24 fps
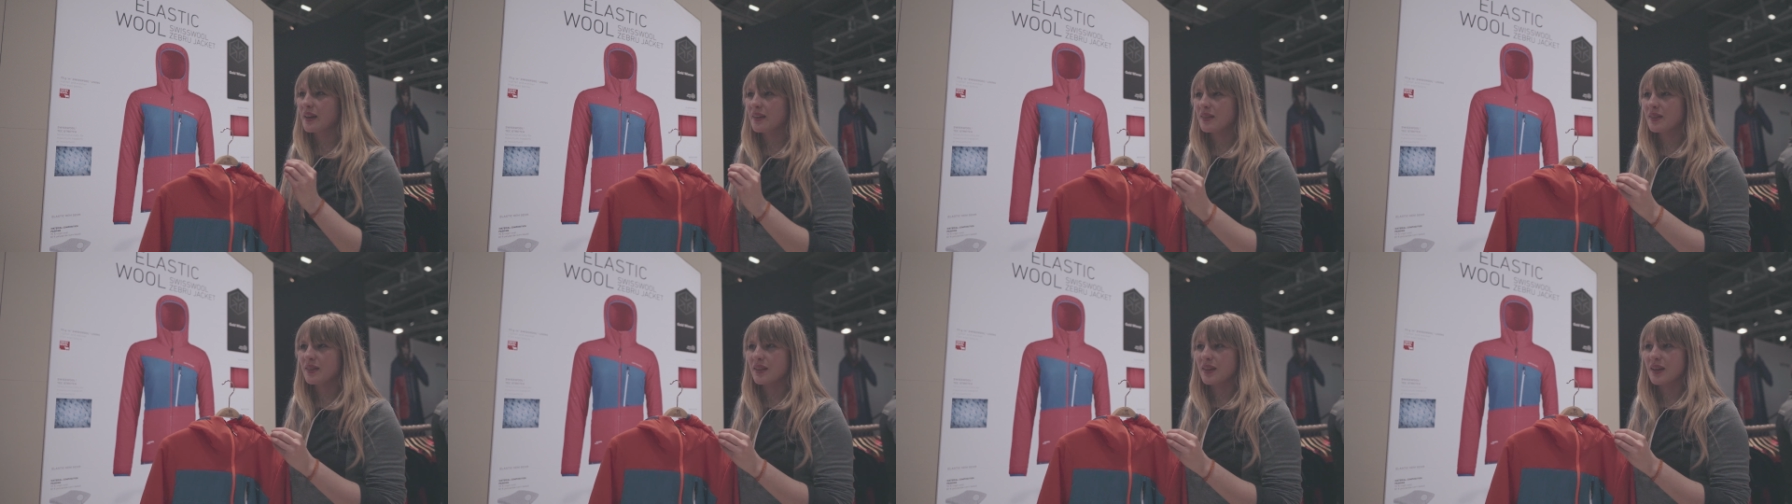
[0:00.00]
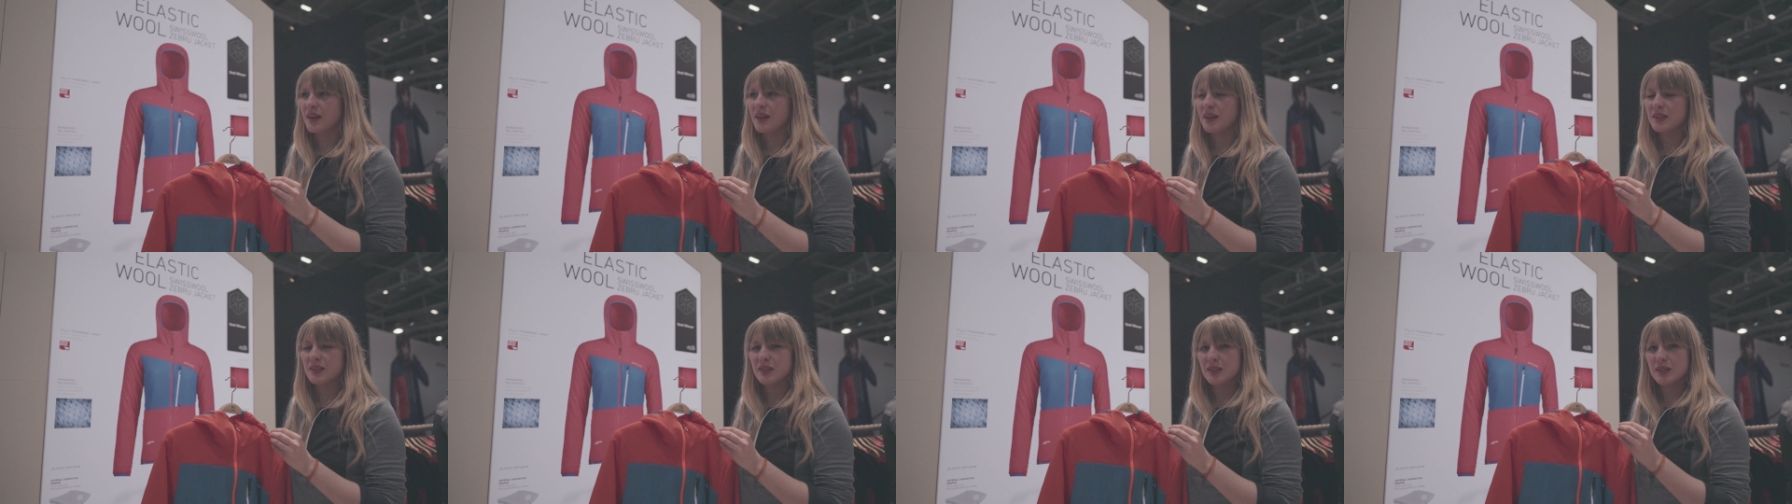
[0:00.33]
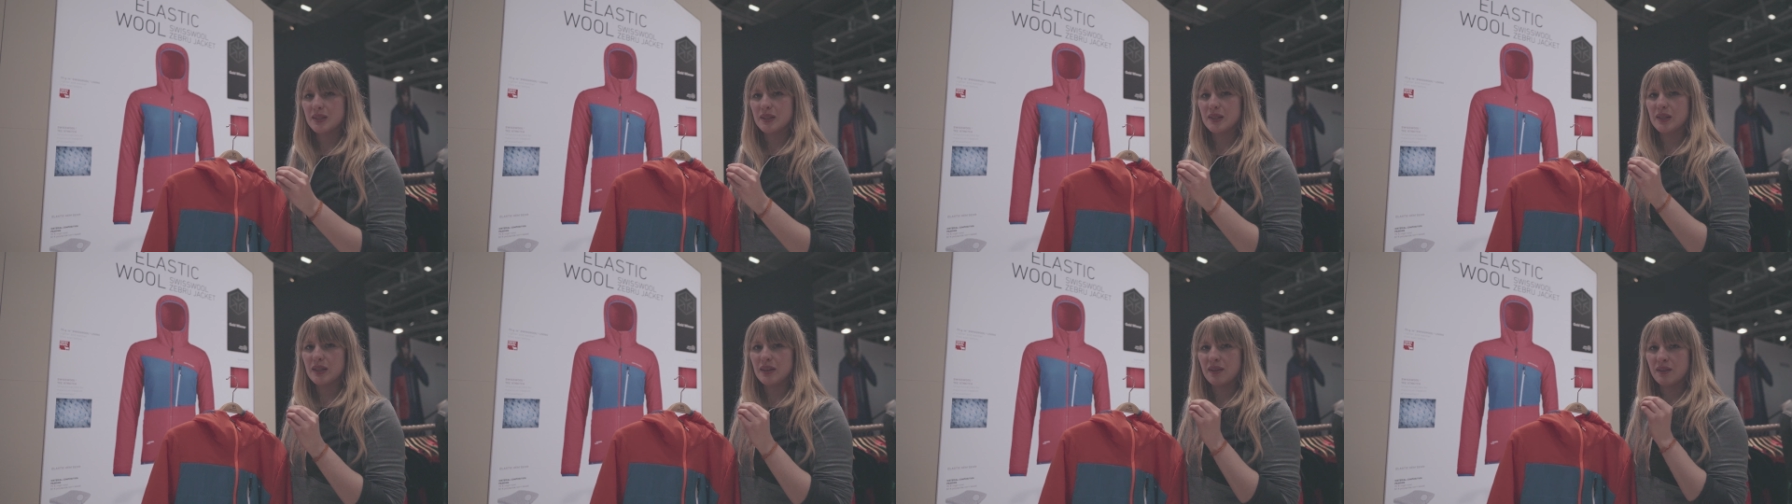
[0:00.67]
in
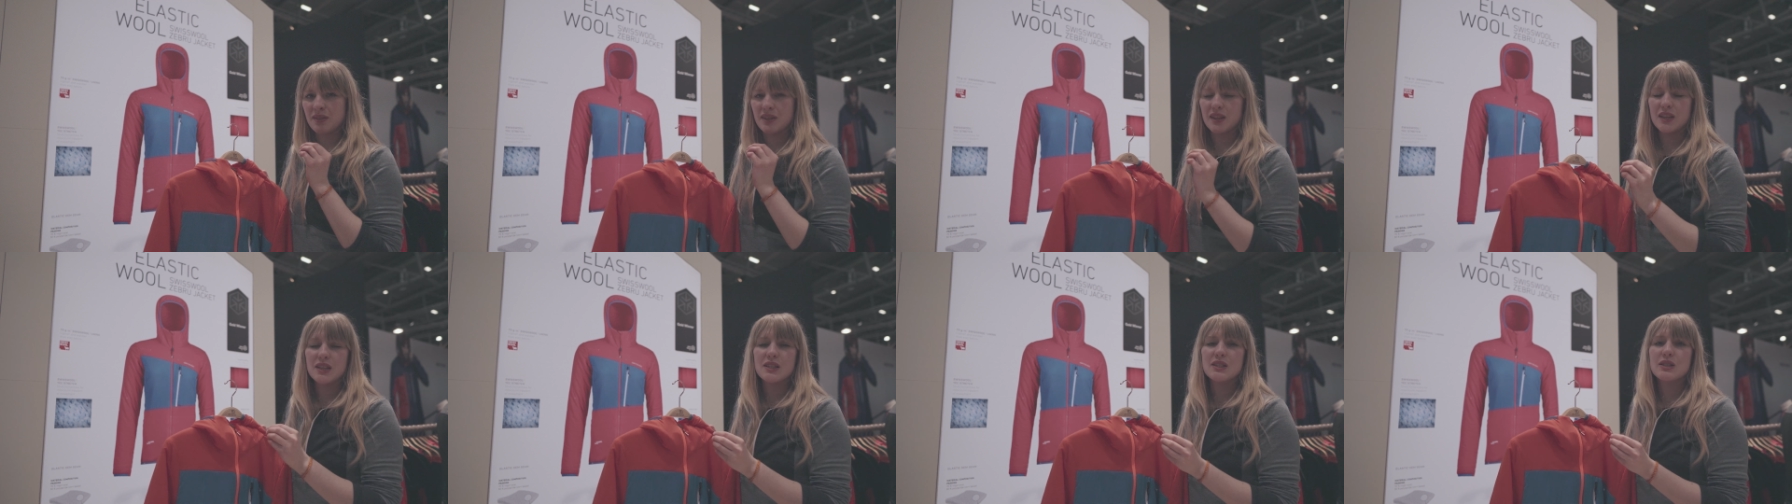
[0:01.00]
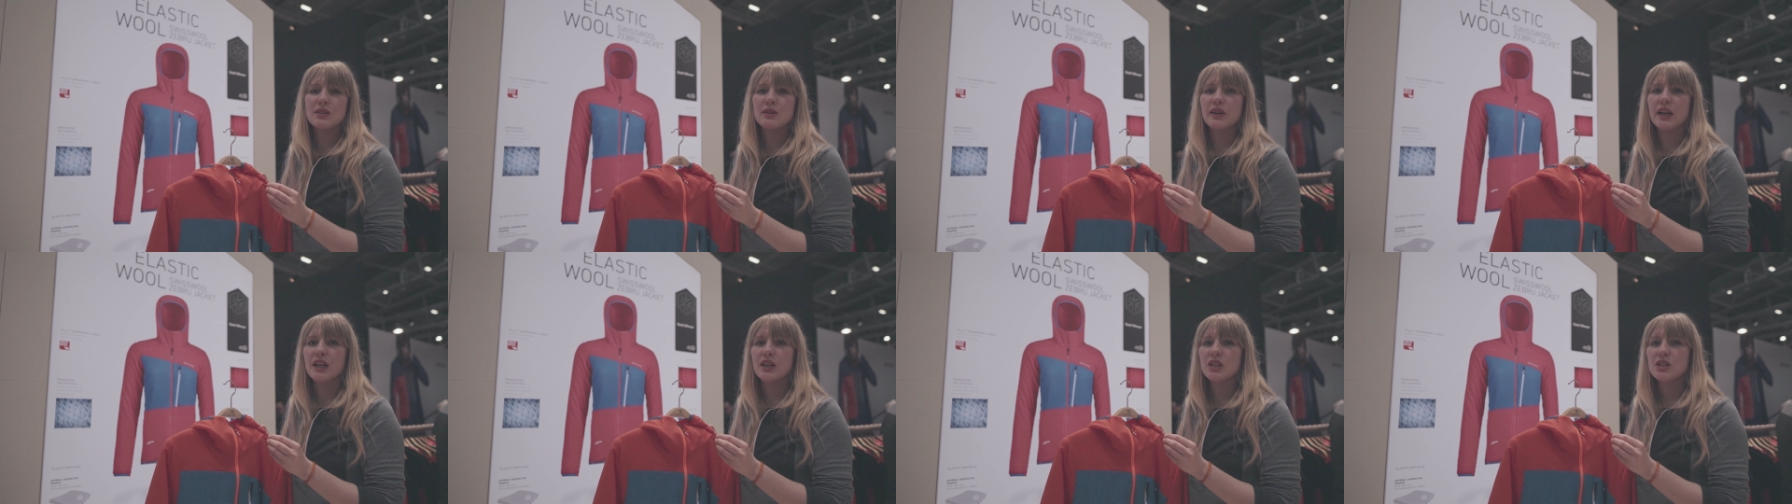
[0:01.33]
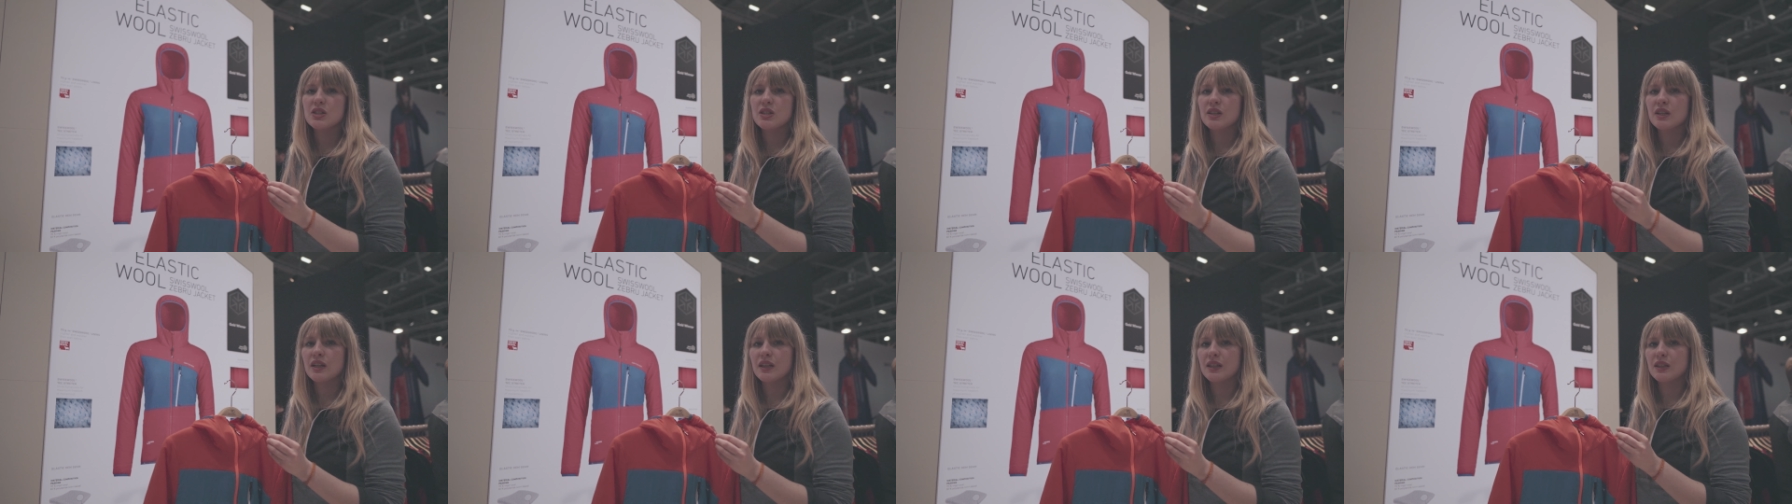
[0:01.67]
the
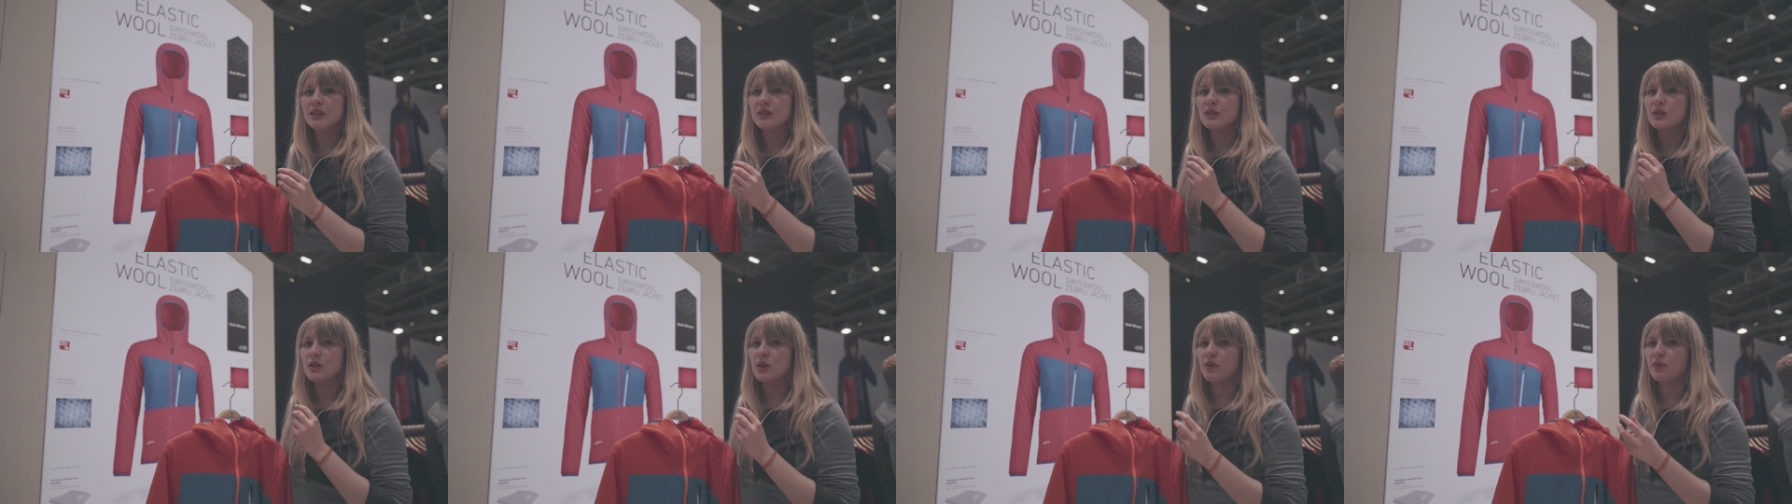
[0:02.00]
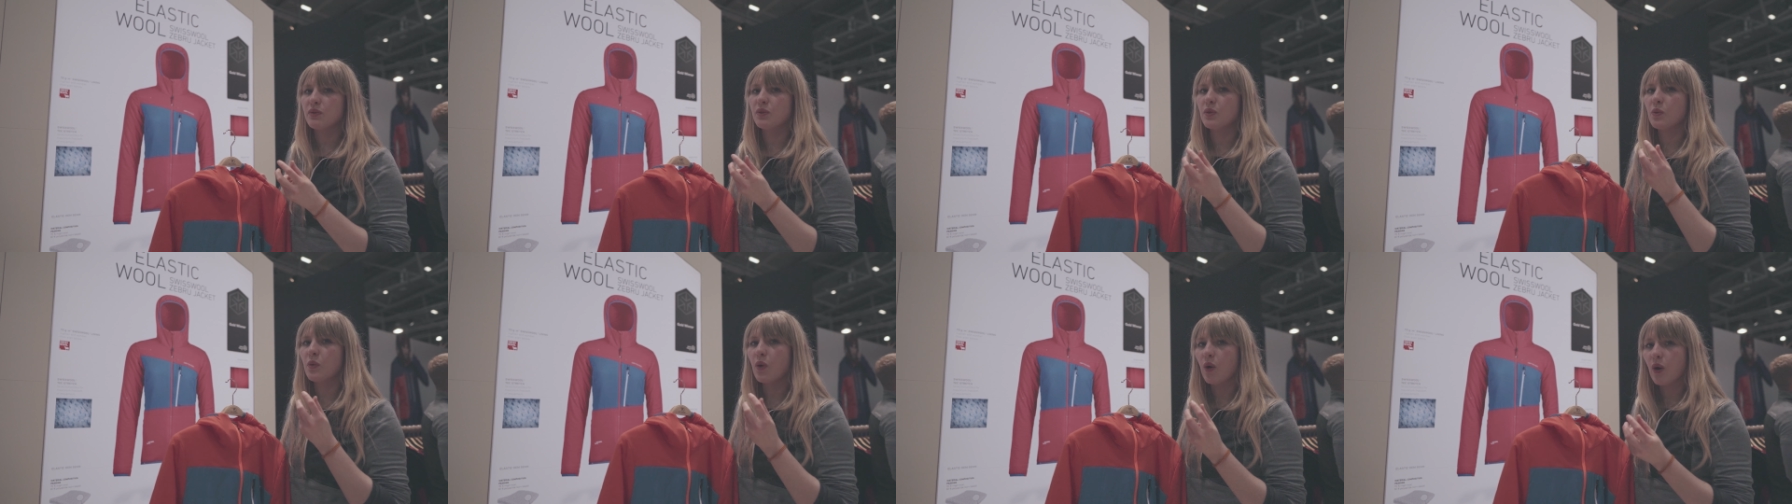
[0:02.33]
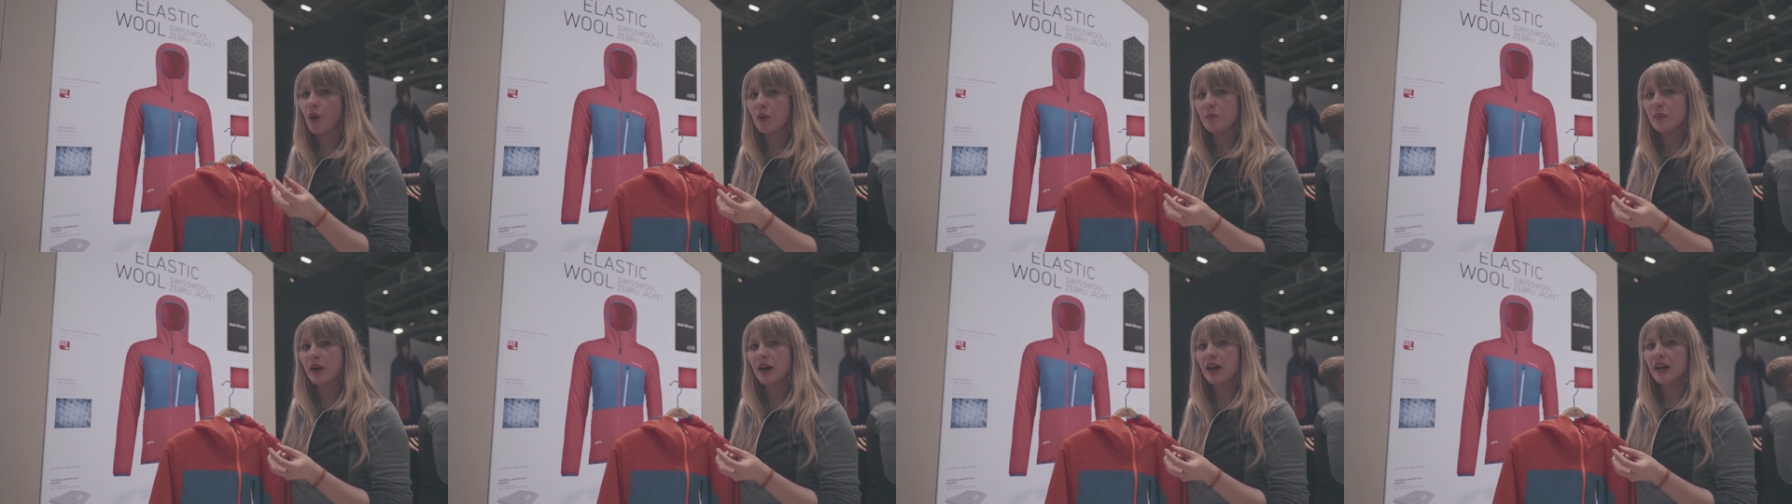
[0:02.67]
isolation, and it's even
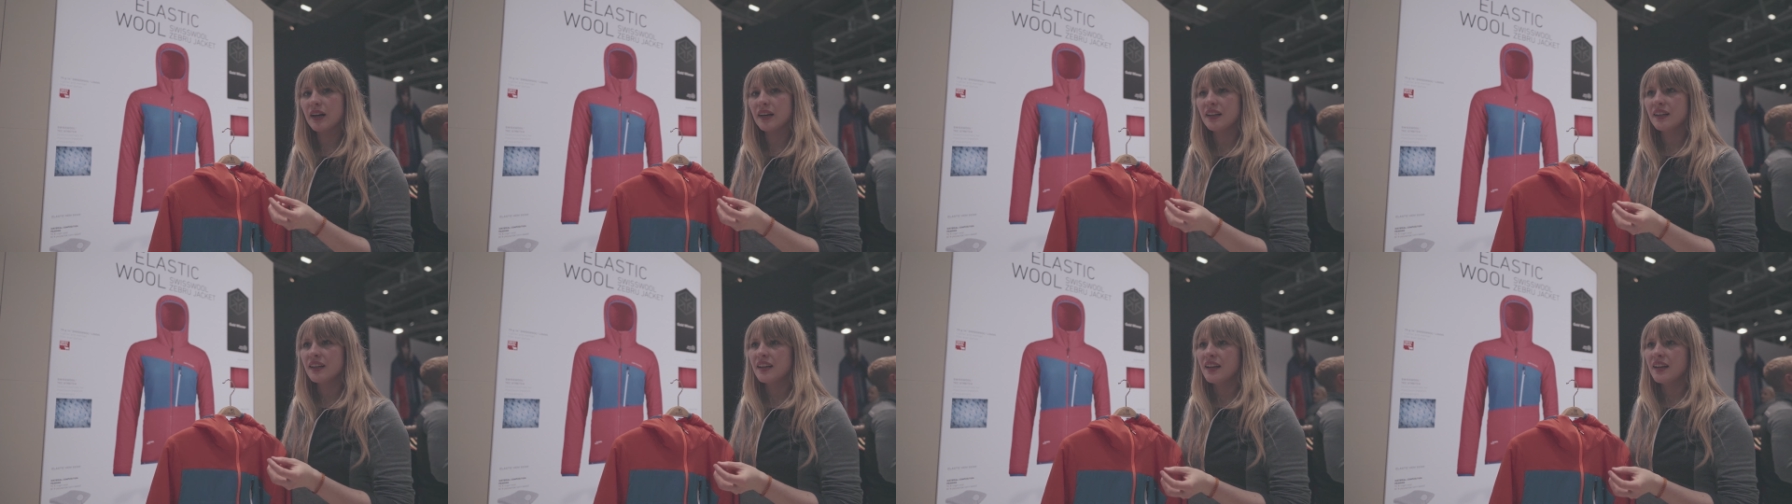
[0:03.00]
warmer